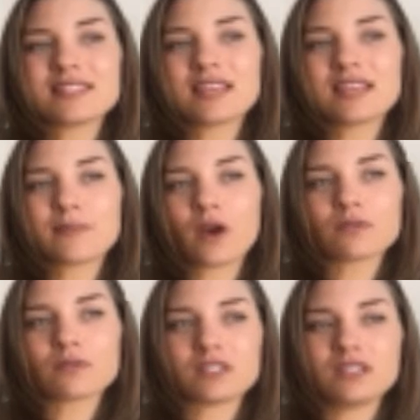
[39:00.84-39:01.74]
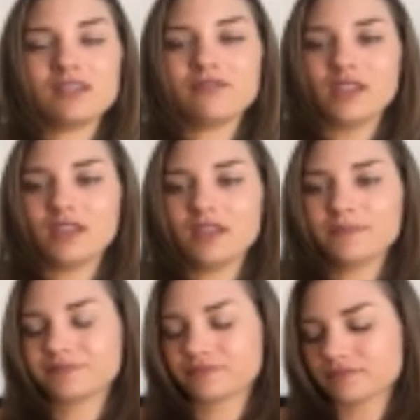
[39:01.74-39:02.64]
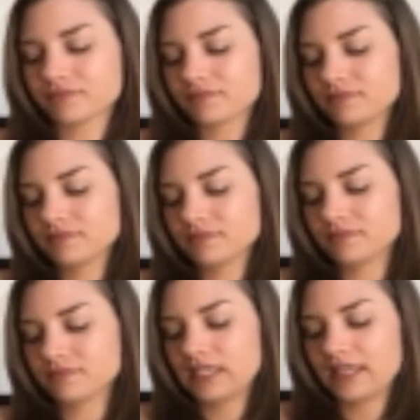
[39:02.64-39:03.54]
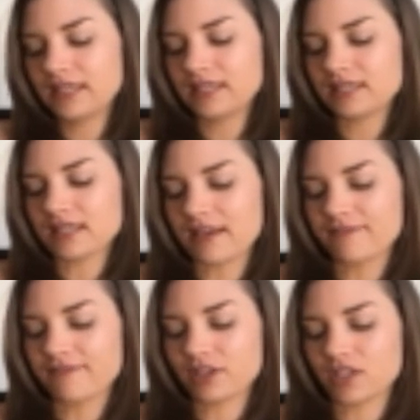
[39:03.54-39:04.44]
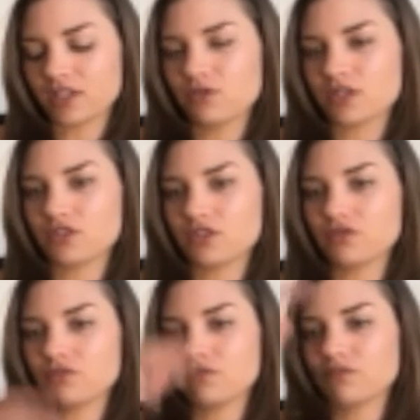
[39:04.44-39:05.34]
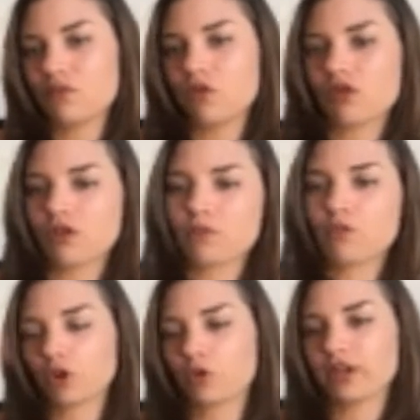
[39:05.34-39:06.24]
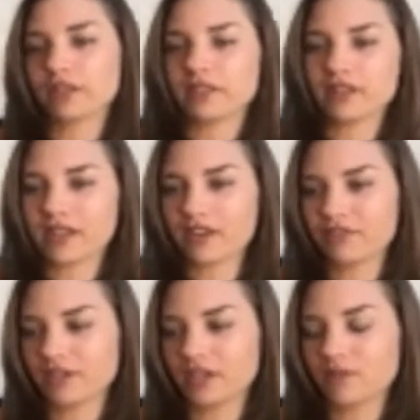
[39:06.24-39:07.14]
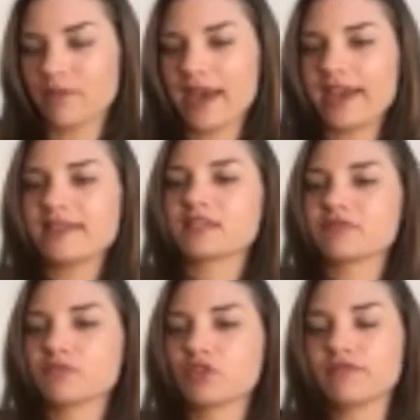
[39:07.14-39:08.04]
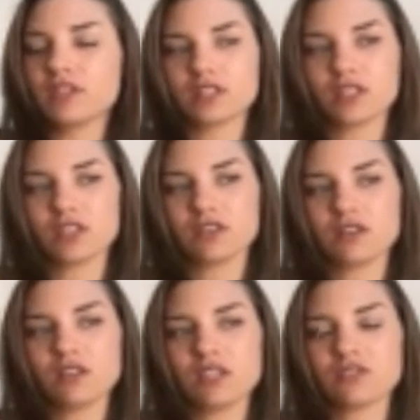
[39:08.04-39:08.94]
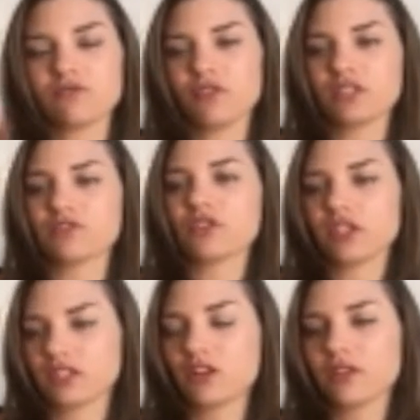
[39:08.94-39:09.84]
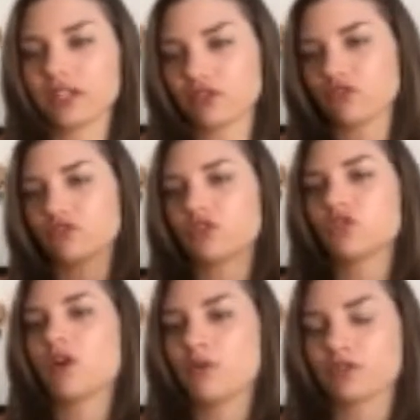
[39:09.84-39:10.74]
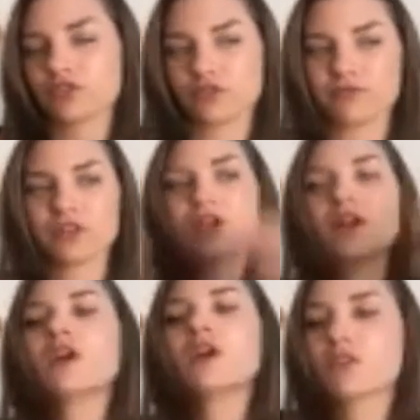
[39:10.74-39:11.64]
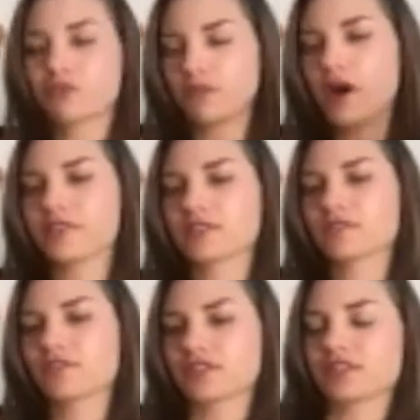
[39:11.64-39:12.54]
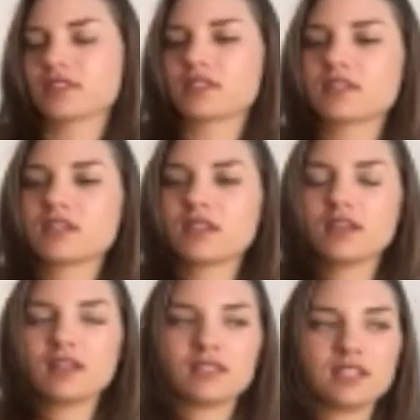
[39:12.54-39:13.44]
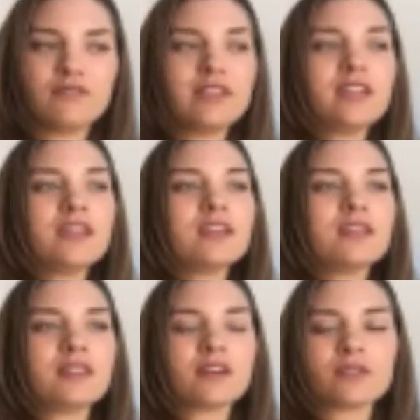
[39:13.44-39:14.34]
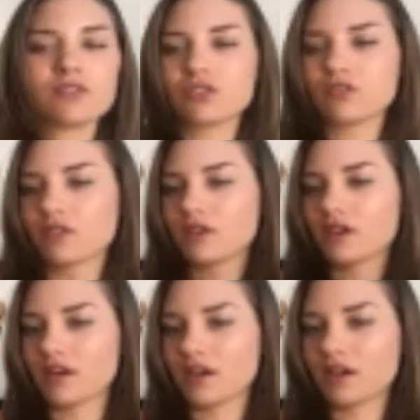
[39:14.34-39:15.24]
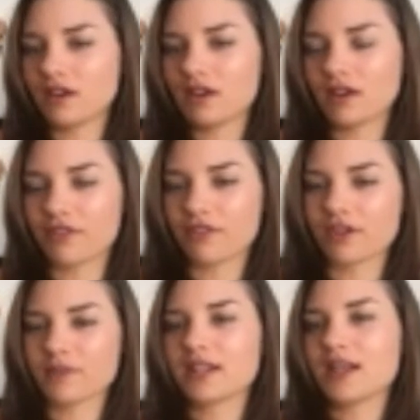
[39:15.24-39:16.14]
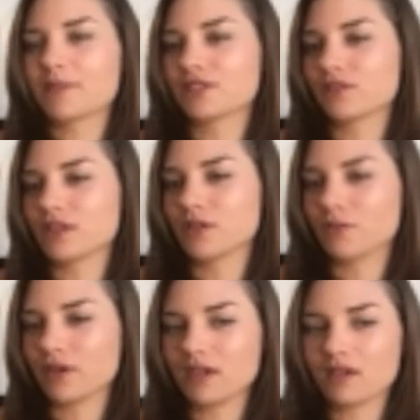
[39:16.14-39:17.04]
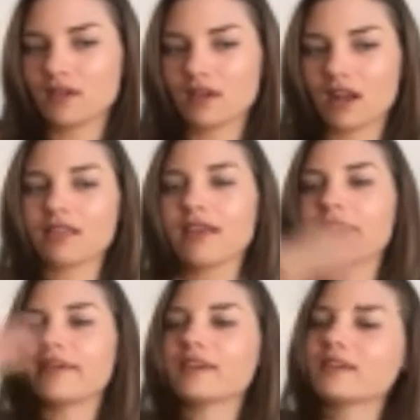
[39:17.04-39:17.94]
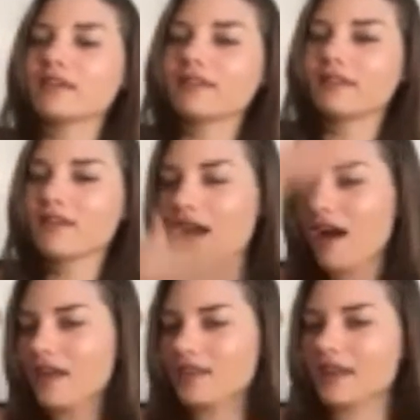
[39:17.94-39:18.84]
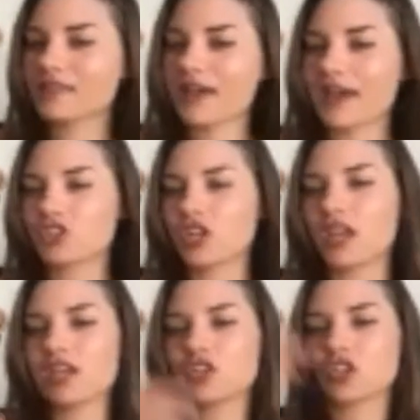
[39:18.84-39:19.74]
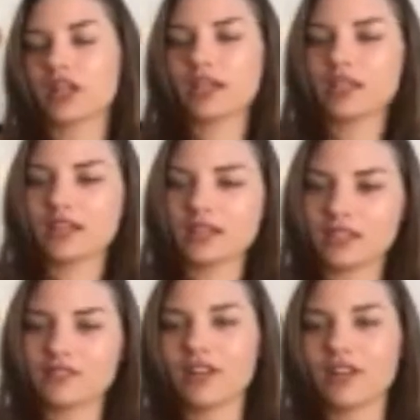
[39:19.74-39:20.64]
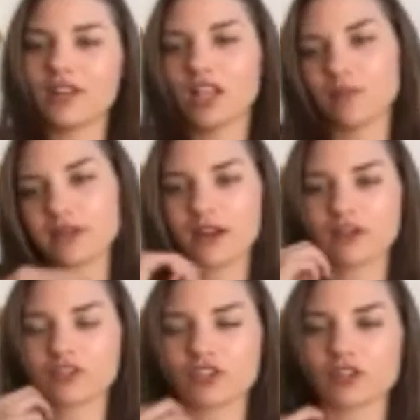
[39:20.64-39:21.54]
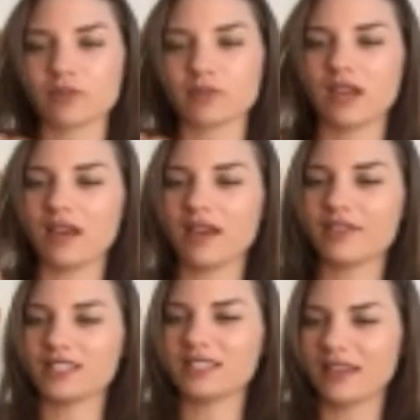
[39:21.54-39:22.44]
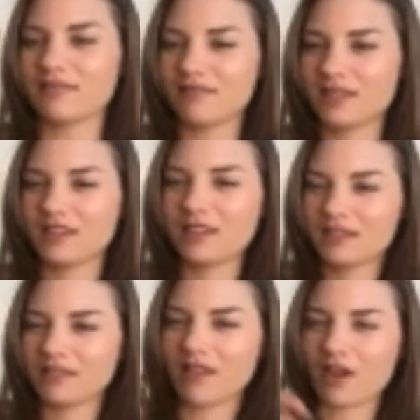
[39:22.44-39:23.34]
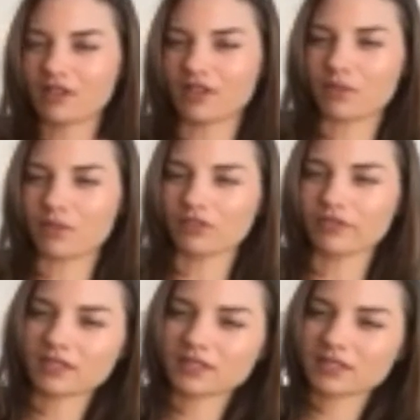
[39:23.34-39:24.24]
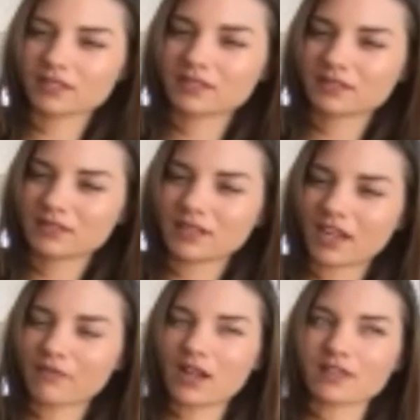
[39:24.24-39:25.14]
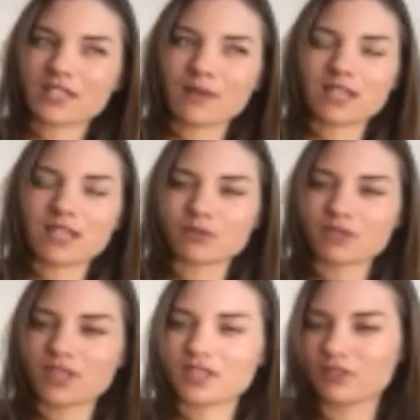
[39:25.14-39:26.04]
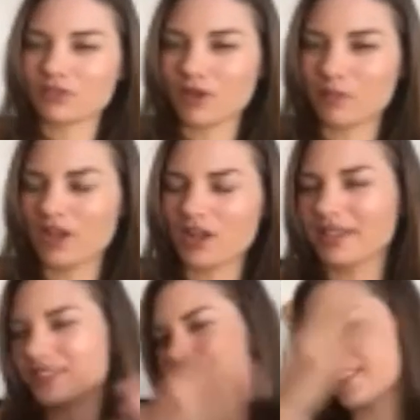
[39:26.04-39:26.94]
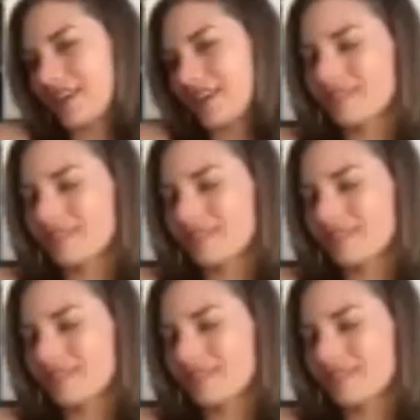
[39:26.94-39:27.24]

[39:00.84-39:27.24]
about TV is I feel like you can do more quickly. Like I feel like the pace of movies is very slow. Like you shoot 2 hours over 3 months versus TV, you shoot a 30-minute episode in a week. And I like that change, and I like getting to develop a character but not having to get everything perfect. Like I've been on some sets where they do a bunch, like just like